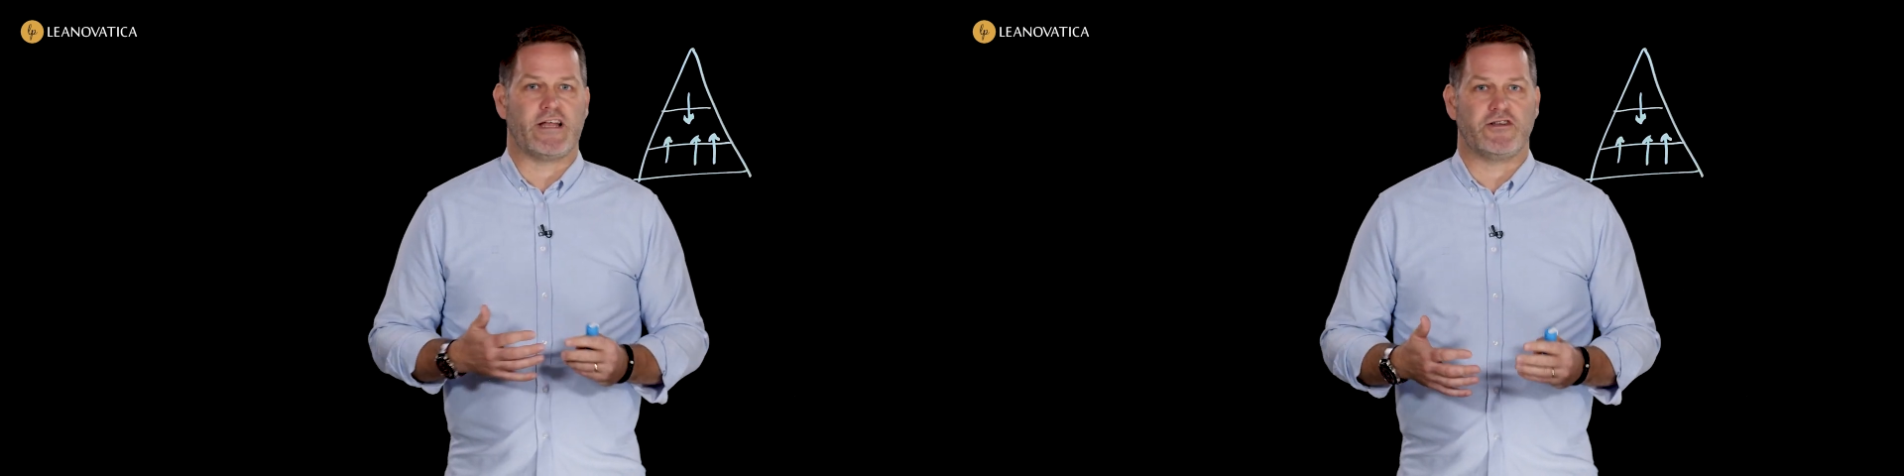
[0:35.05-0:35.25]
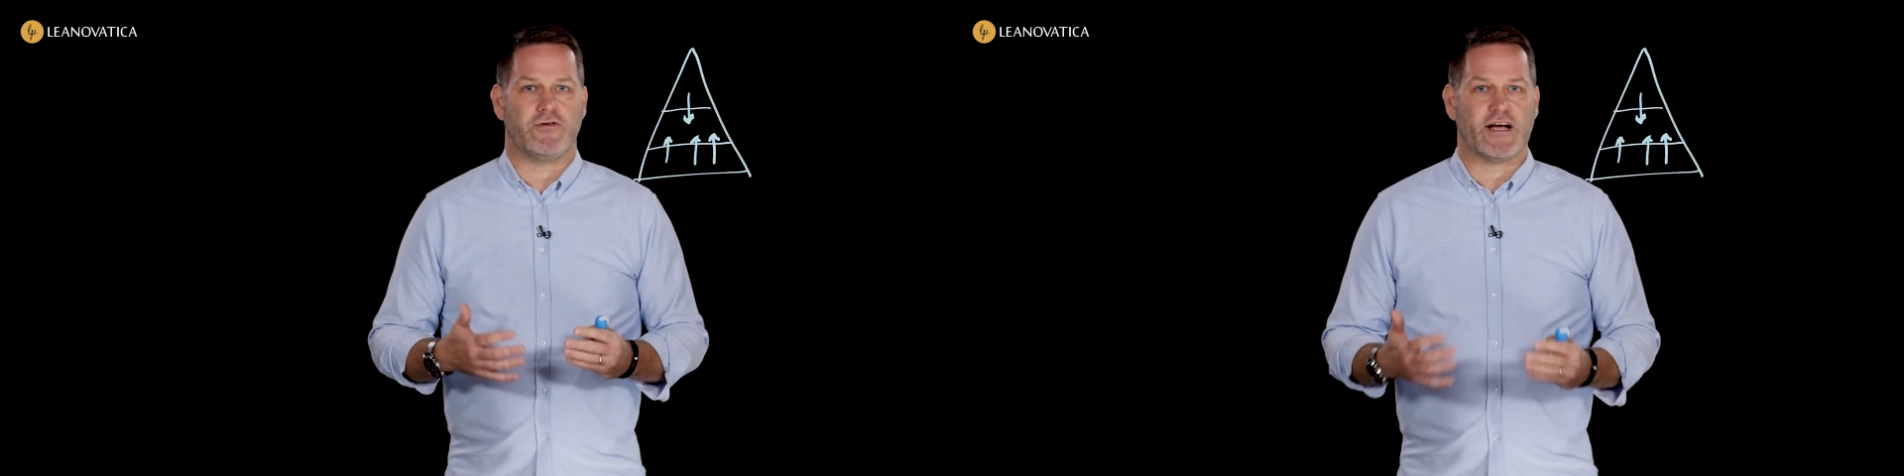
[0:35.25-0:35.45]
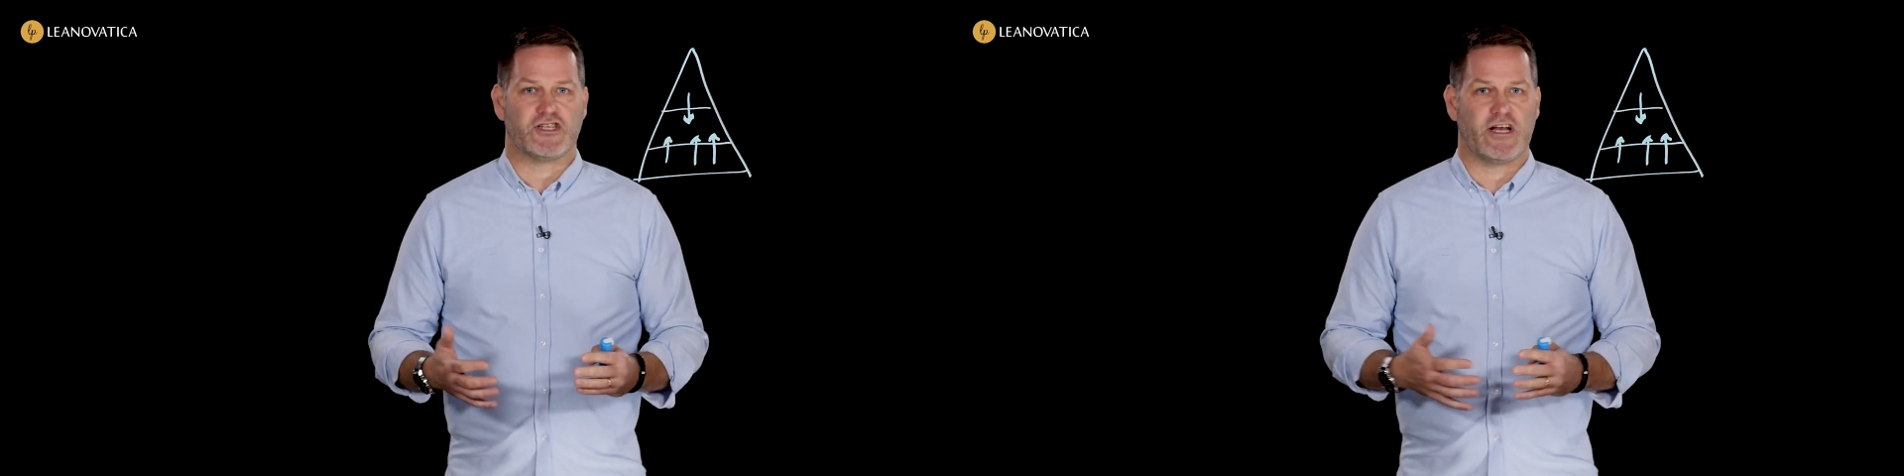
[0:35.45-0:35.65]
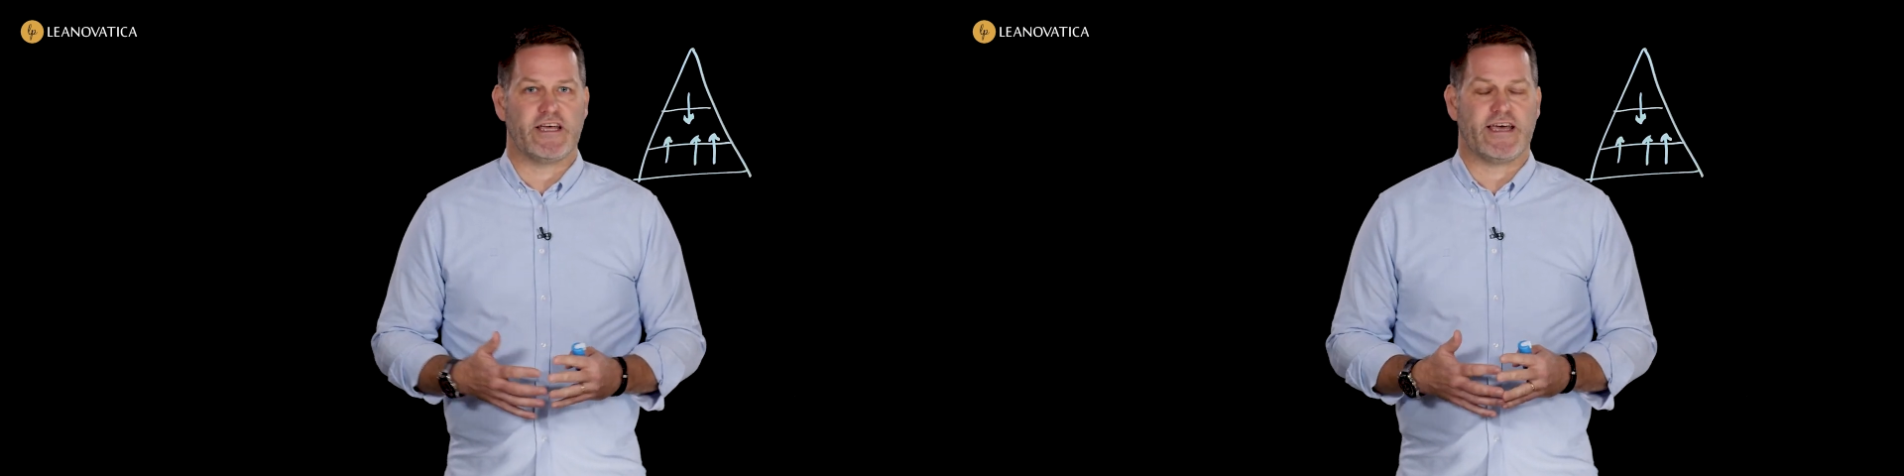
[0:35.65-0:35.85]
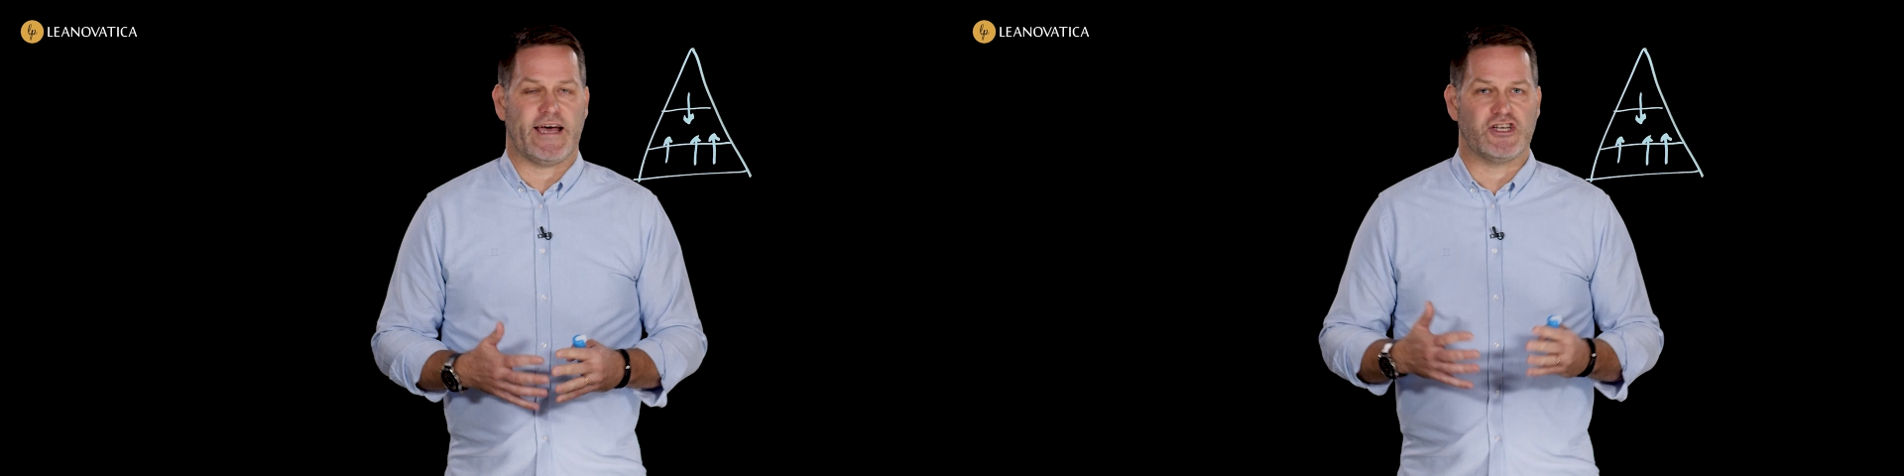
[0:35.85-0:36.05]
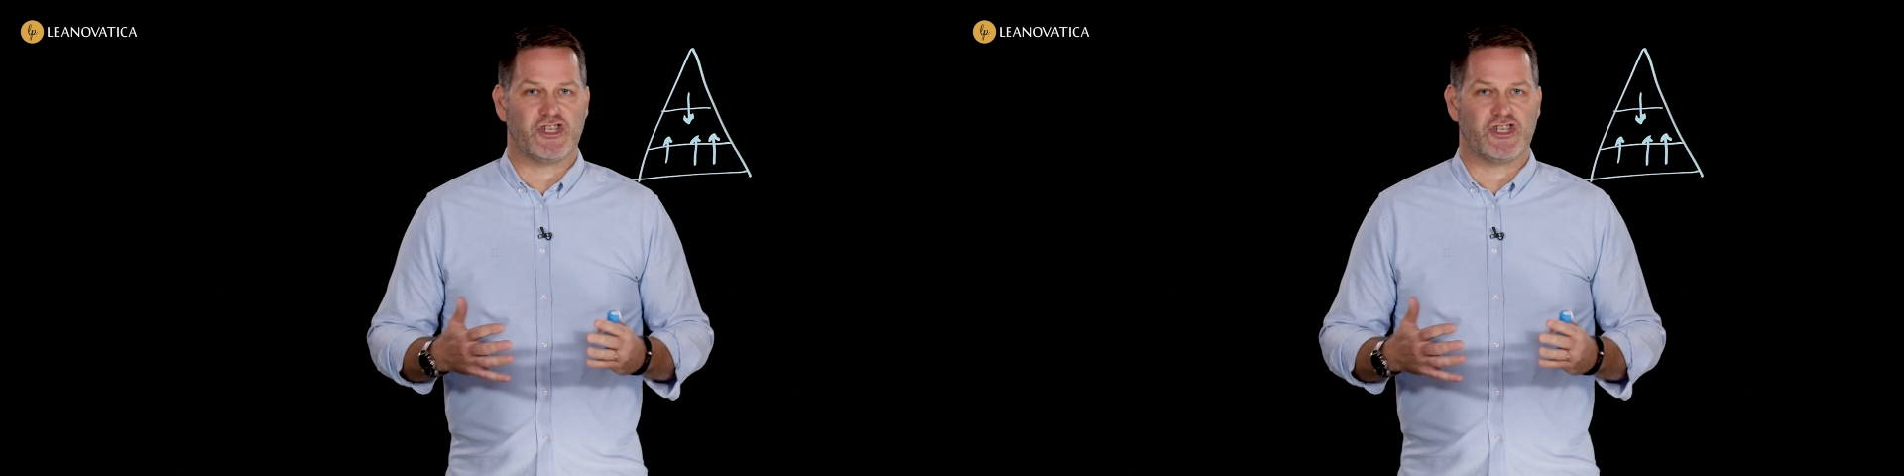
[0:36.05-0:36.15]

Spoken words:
that you actually can